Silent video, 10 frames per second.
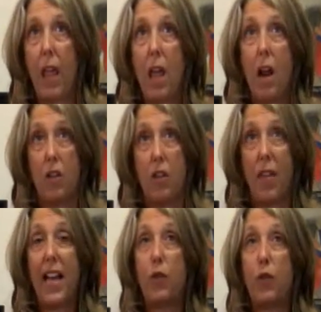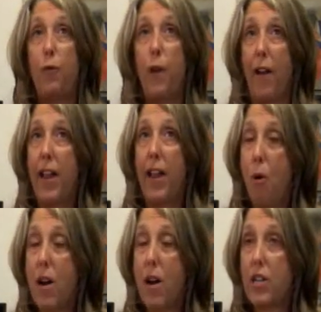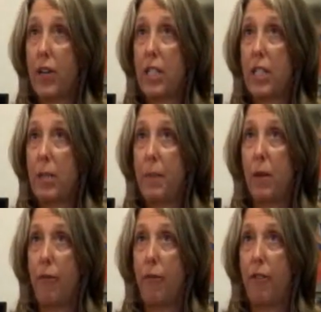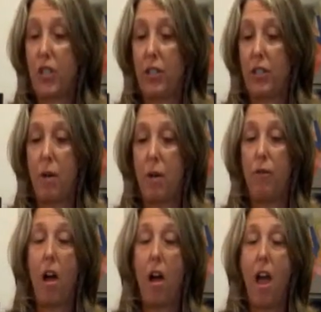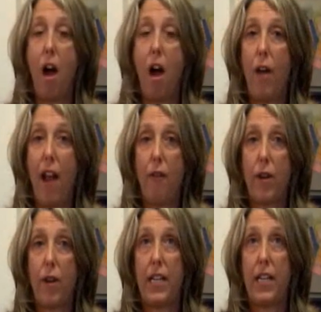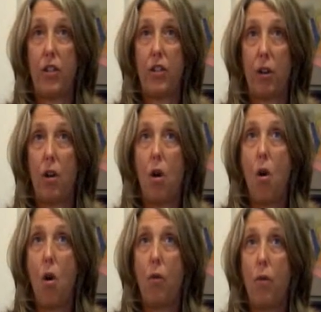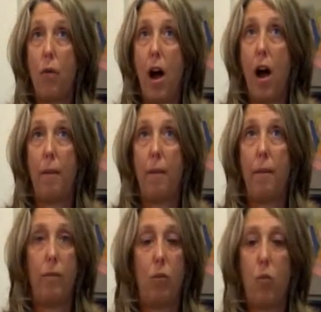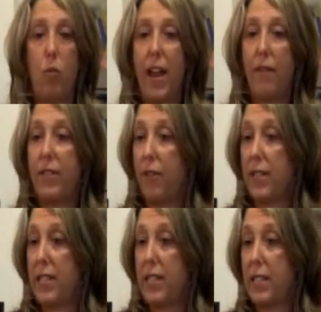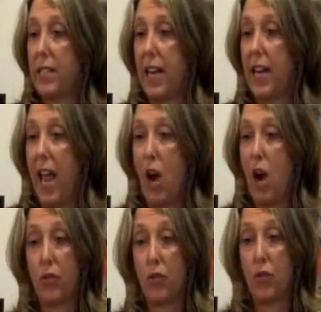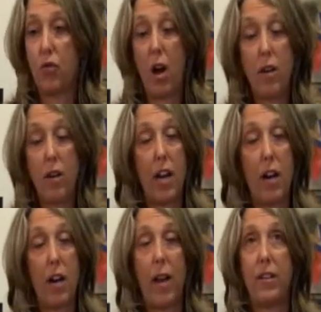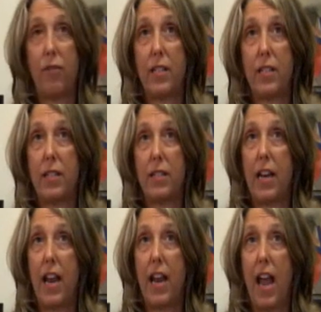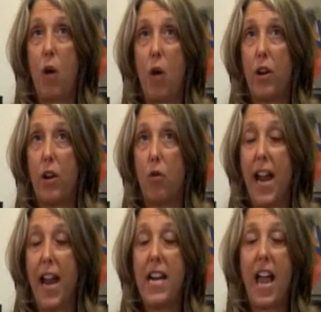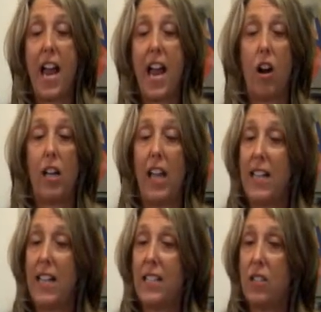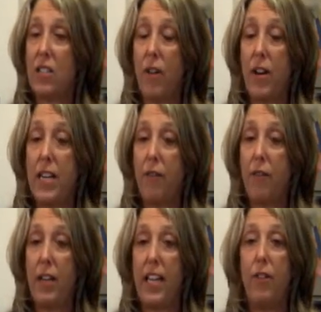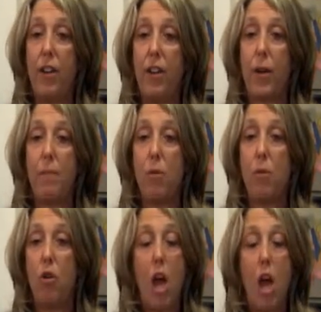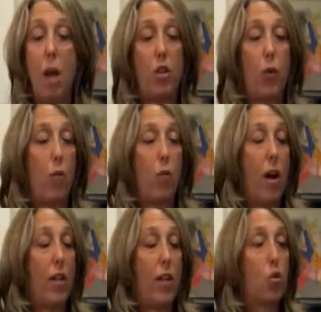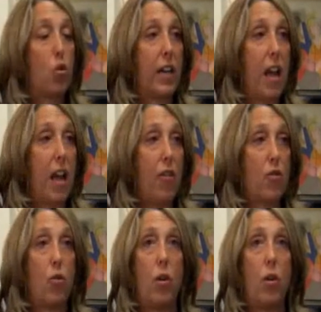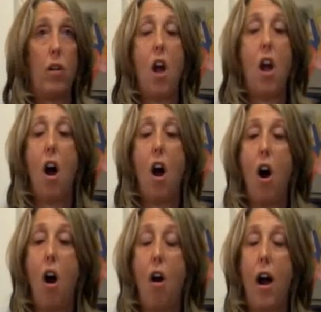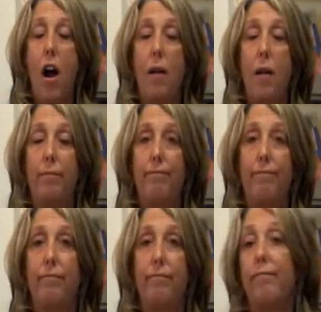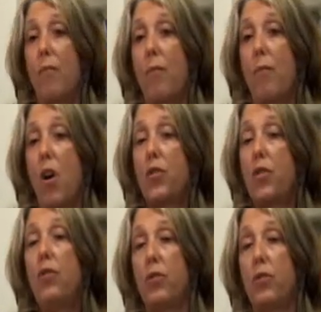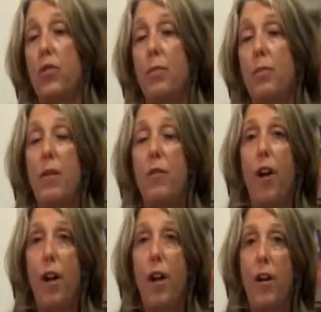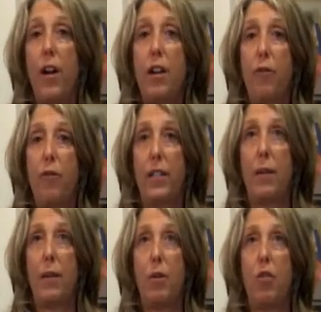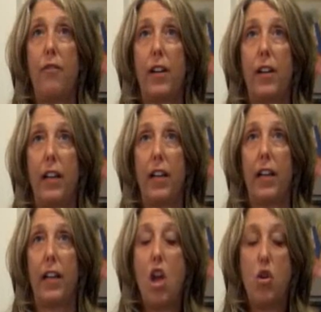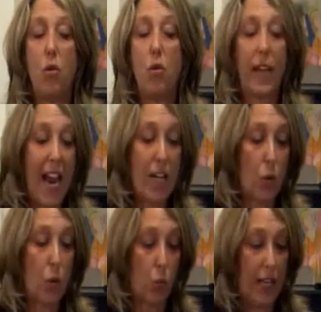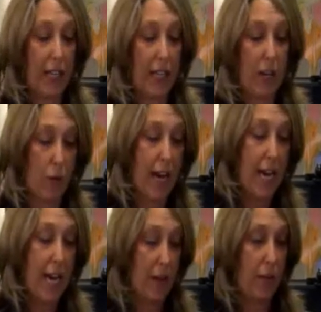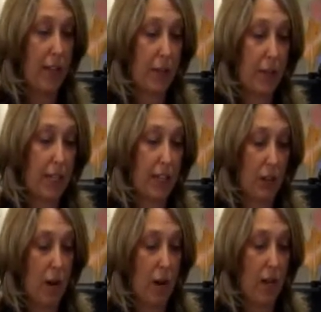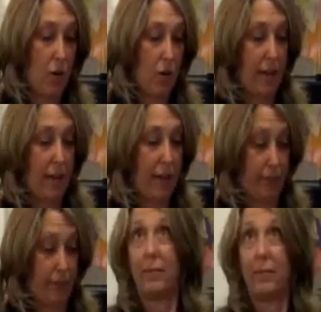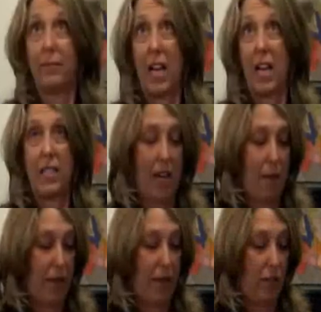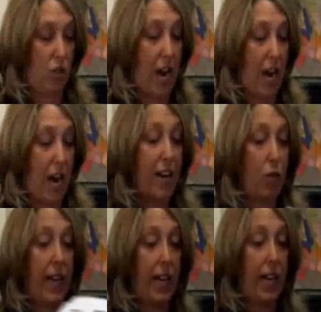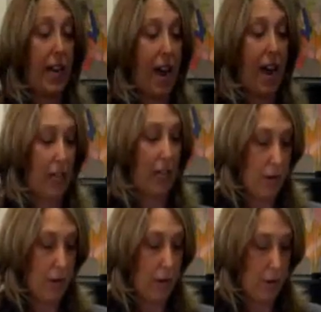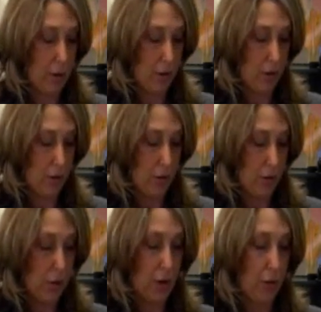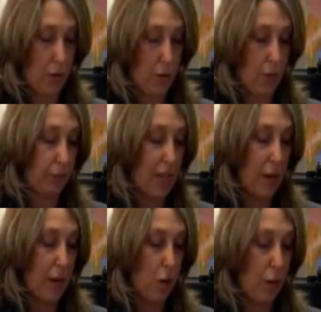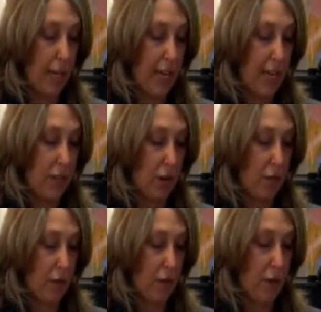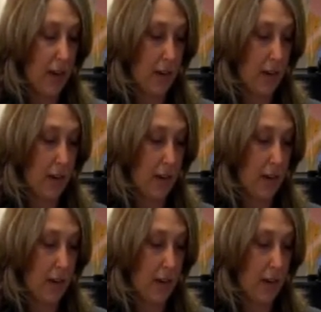So I think it's very important to respect the professionalism of every teacher. We have differences in how we instruct, and we have differences in how we grade, and our classes are very different. Even if we move between one school and another school, our students may be very, very different demographically. You can't really read this particular one, so I did copy it so that I could read it out loud to you. It would be easier if you had,